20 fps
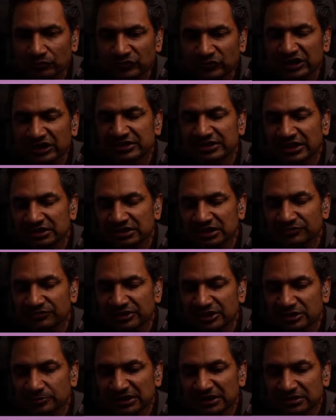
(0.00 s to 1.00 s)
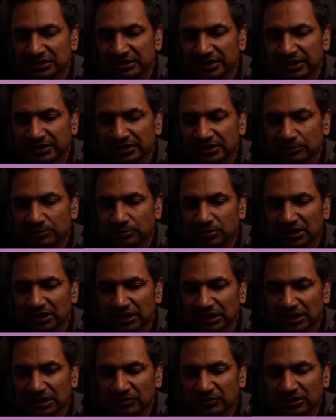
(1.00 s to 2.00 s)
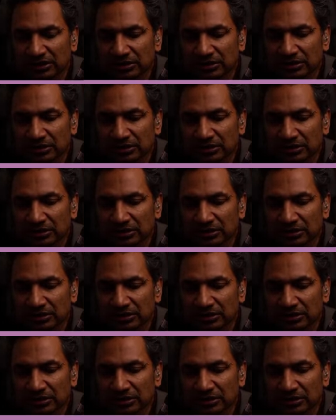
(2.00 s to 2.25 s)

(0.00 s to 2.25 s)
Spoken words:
Detective Inspector Kenny Blame,